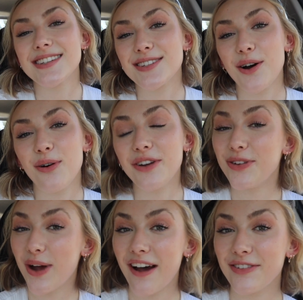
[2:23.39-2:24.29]
So if
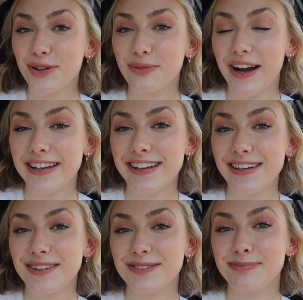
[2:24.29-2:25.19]
you haven't
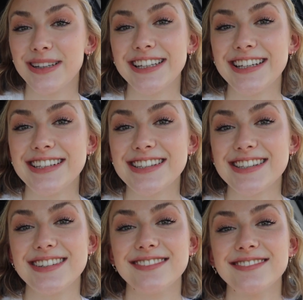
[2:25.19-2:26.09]
already,
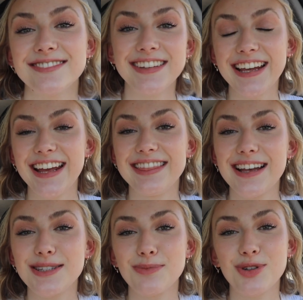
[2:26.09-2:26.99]
please hit
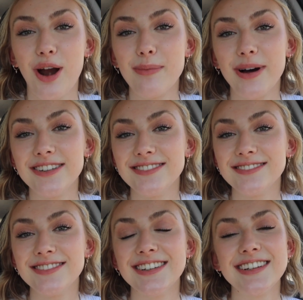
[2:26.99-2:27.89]
that subscribe button.